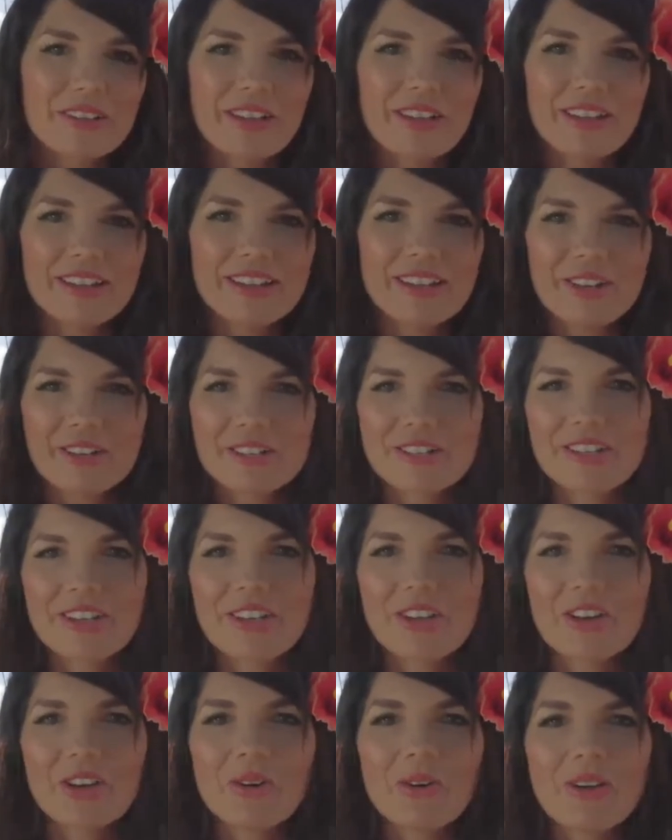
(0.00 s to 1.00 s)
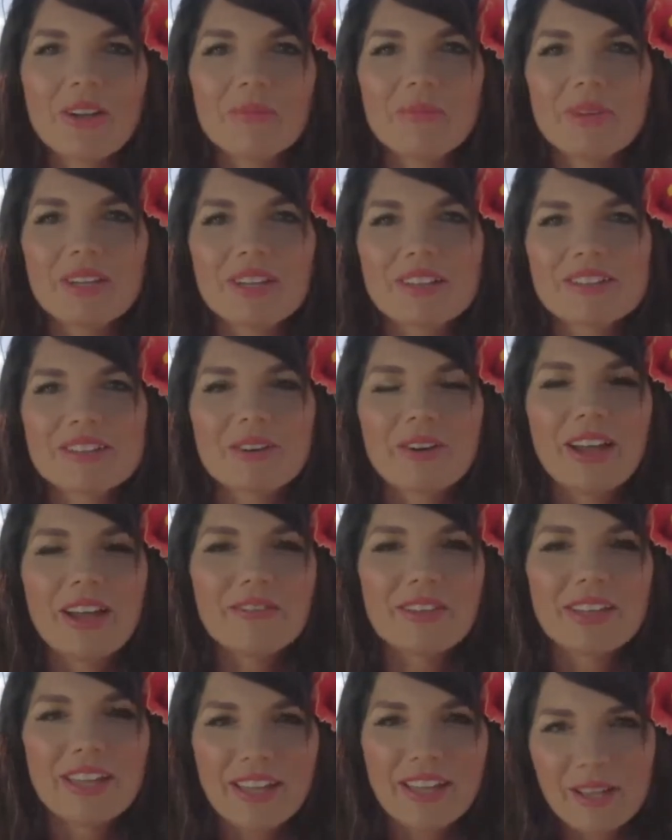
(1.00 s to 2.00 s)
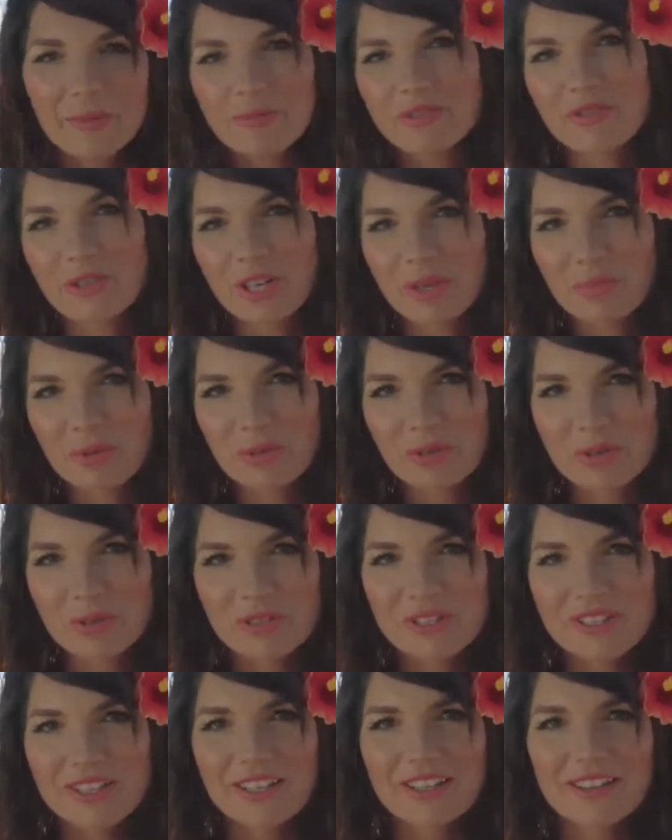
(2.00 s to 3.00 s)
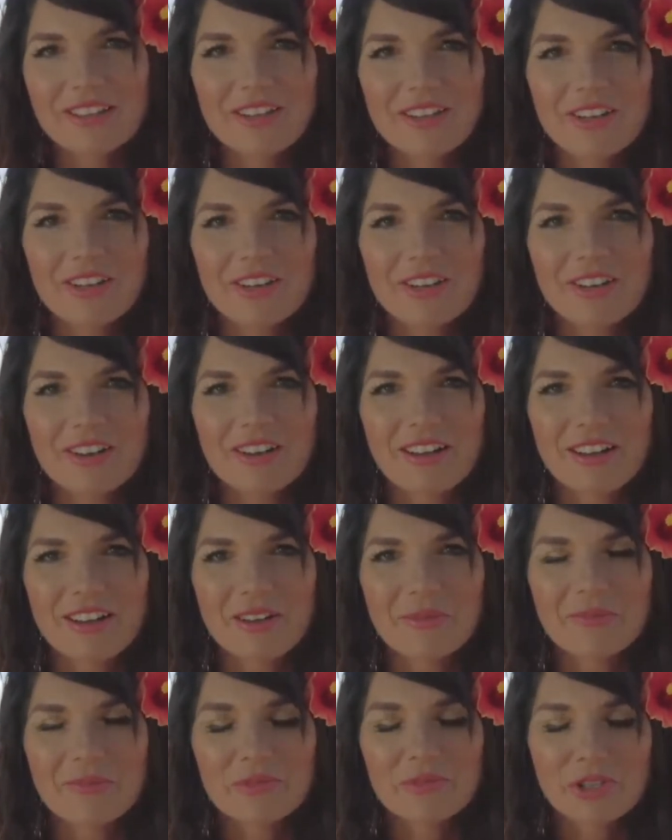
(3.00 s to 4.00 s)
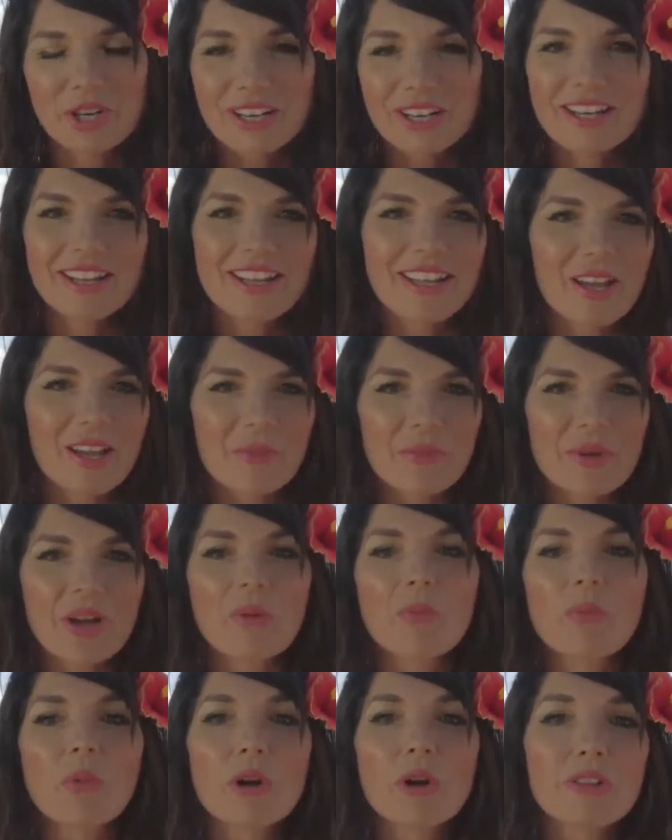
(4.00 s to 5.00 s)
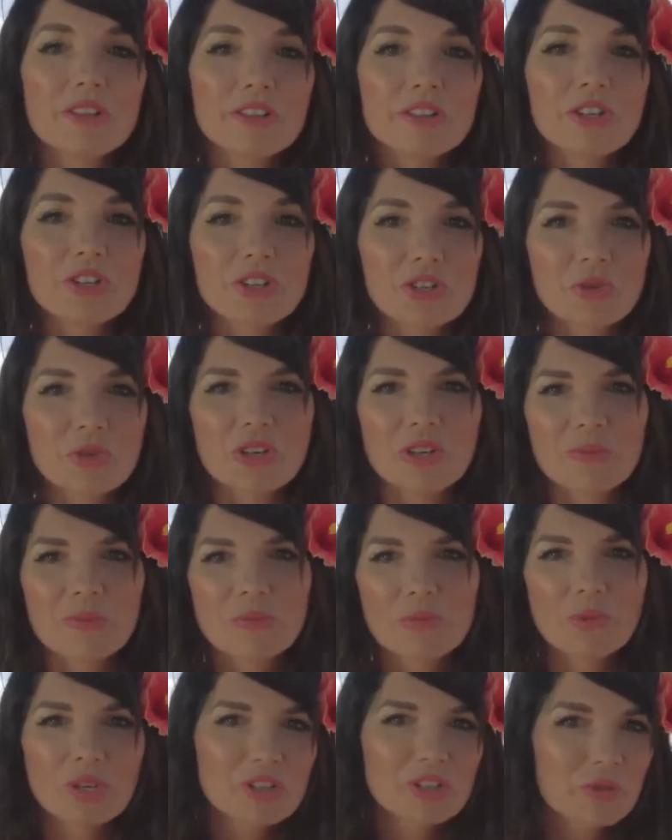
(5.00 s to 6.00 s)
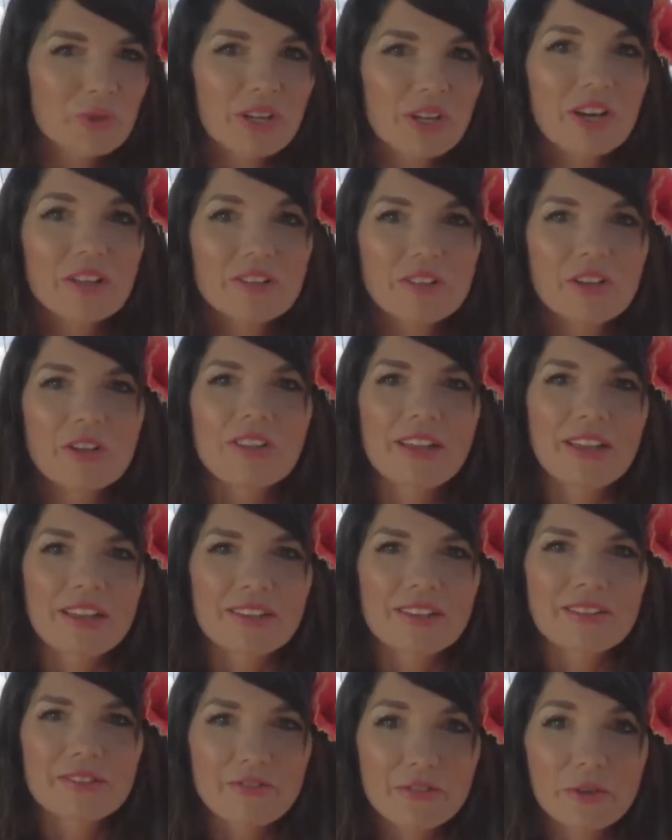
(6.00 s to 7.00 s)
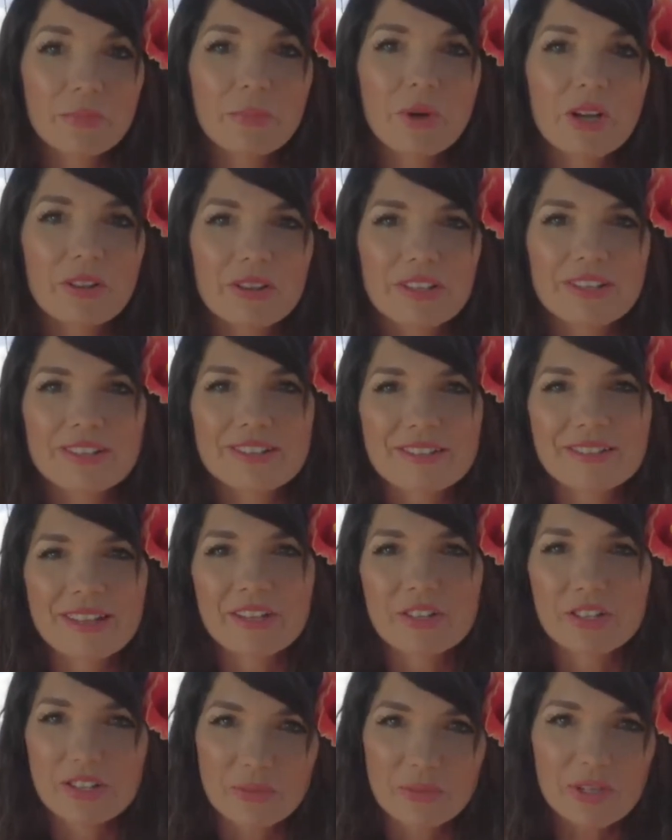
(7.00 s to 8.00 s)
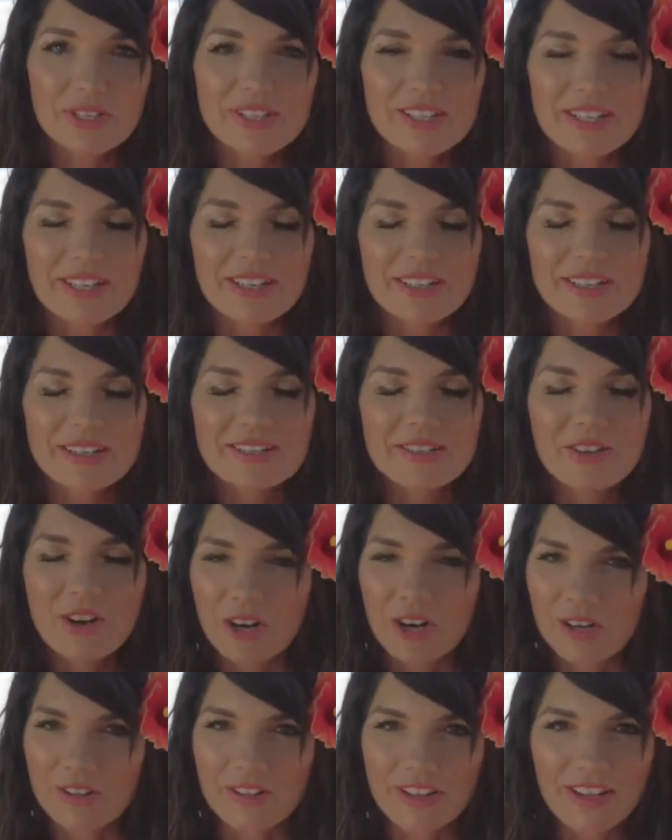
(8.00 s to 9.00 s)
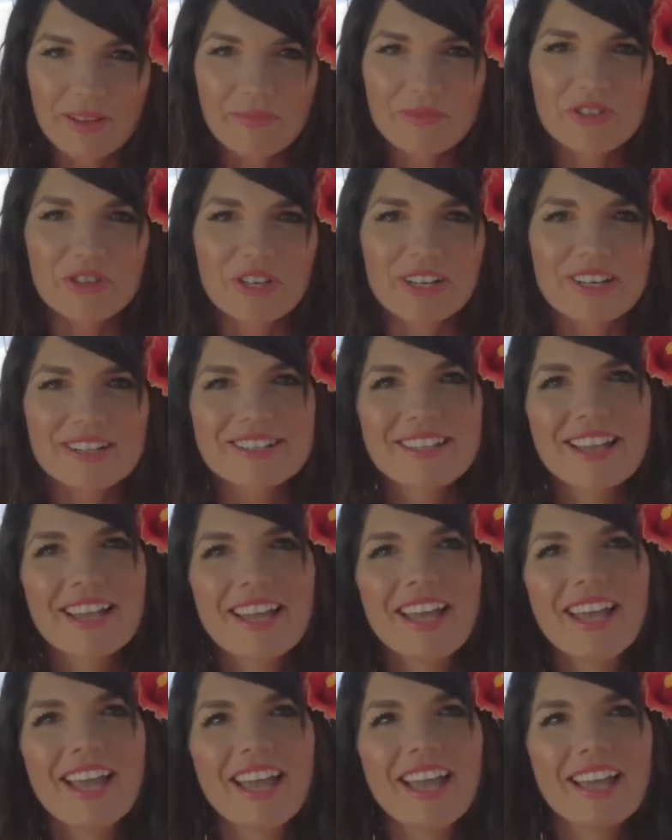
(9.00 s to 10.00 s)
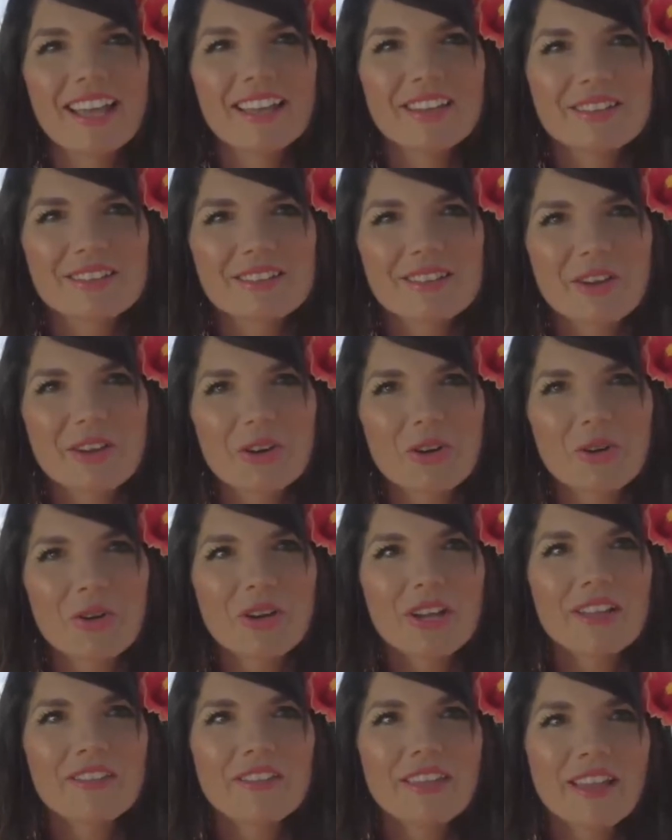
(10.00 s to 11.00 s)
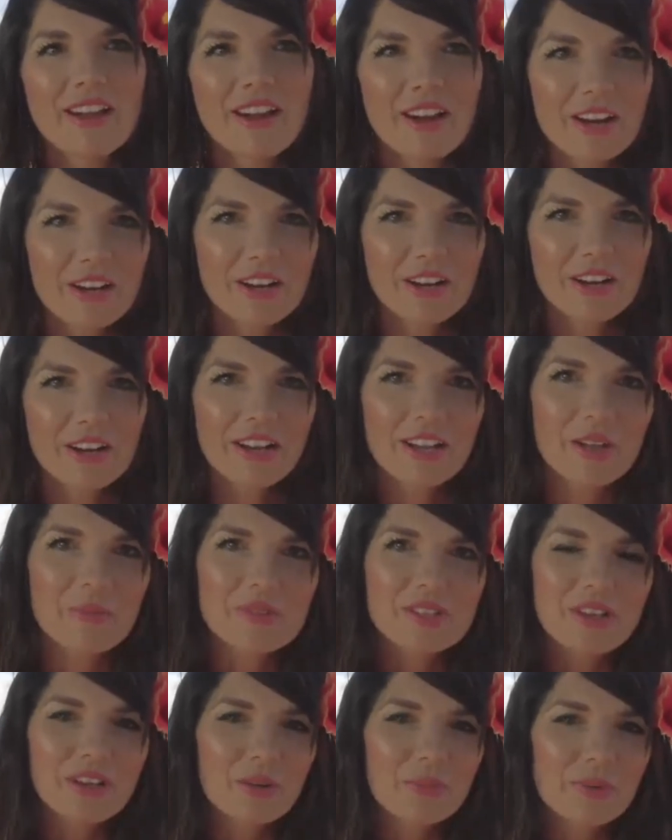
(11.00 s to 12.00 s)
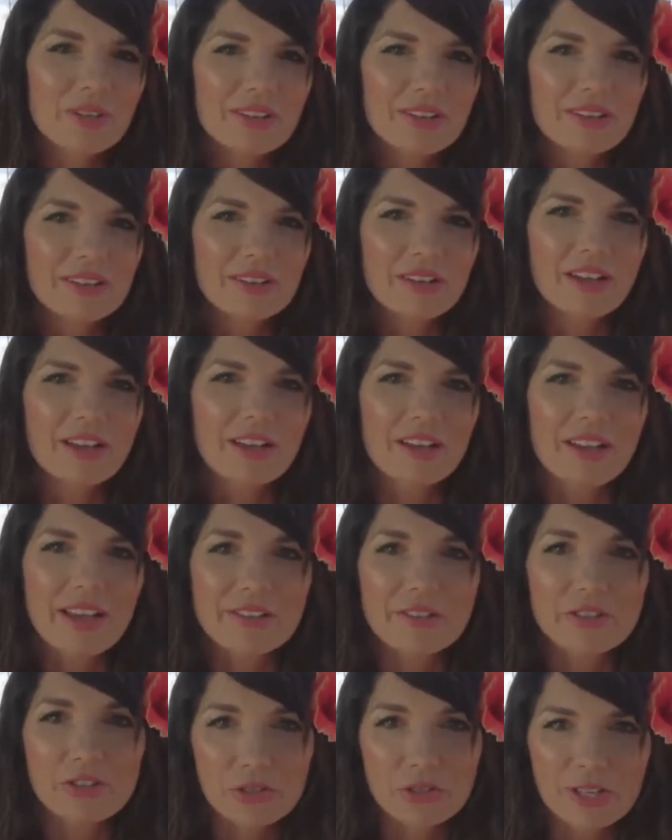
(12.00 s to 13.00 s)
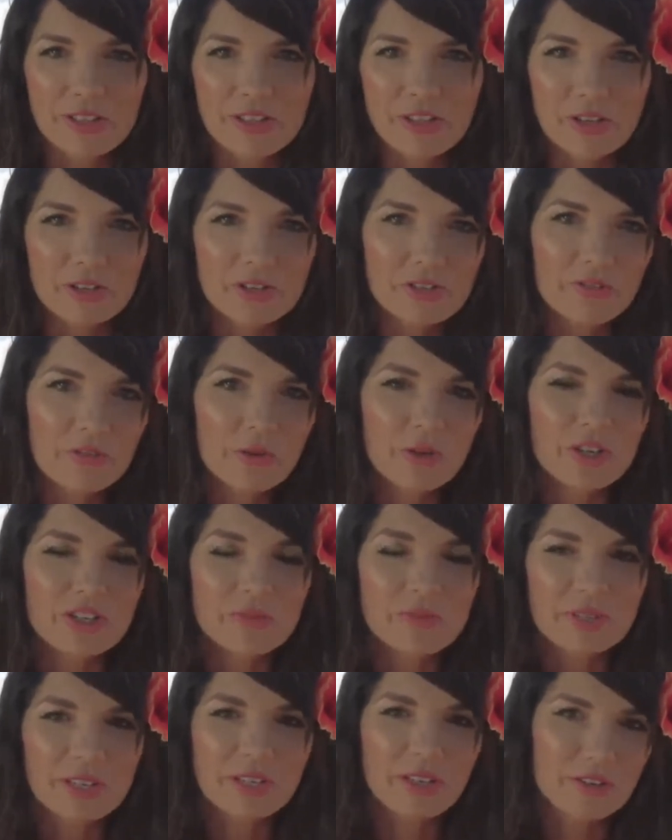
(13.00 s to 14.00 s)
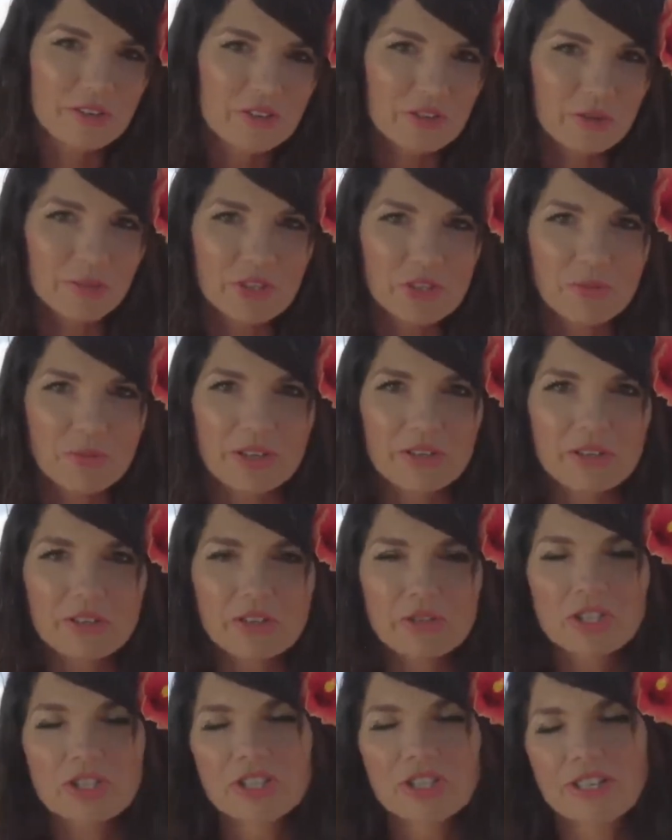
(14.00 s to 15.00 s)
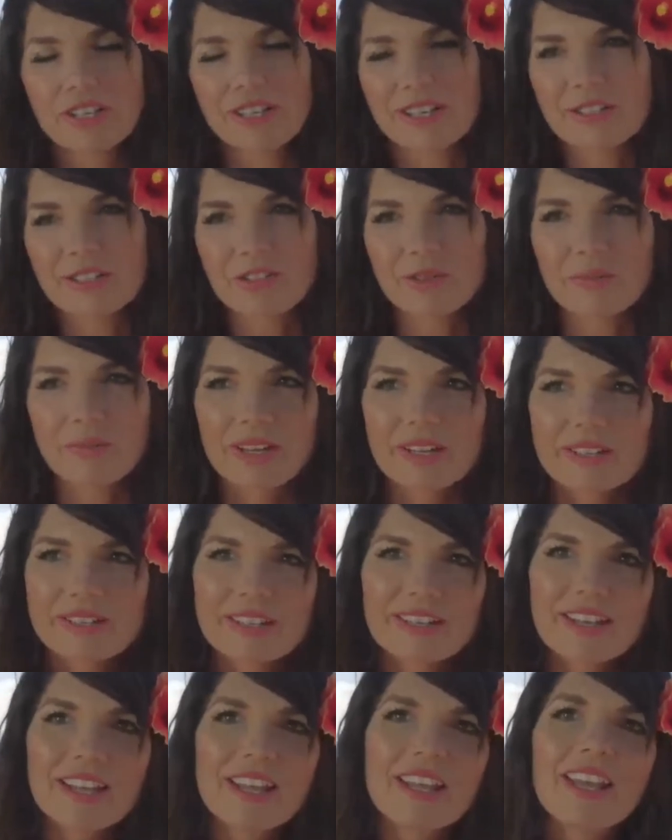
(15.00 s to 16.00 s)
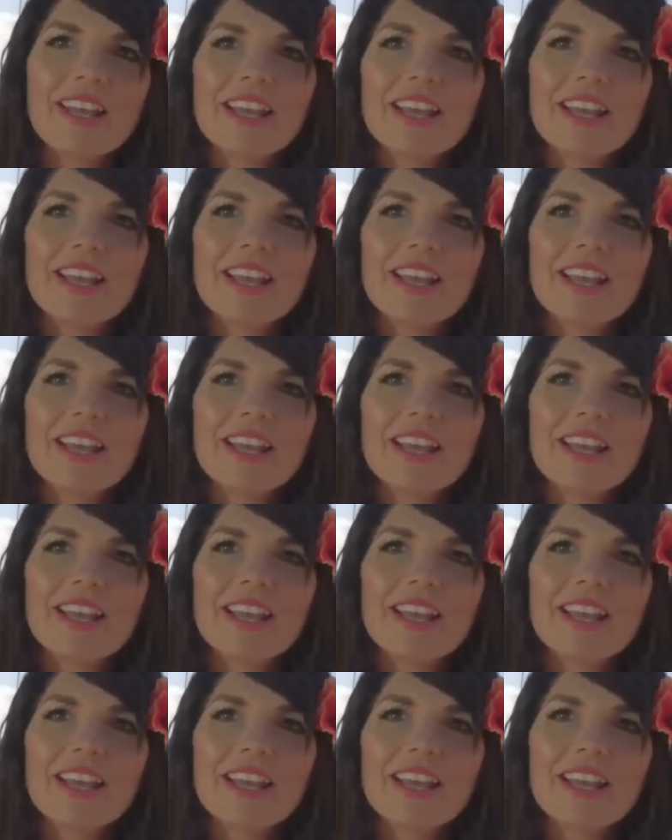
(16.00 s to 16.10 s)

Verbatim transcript: uh, years ago because they were having hamstring pulls in their um, training camp more than usual which we all know that football is and sprinting is hard on hamstrings and so they hired him to come in uh, as a strength coach, of course, but he knows so much about nutrition and Eastern medicine.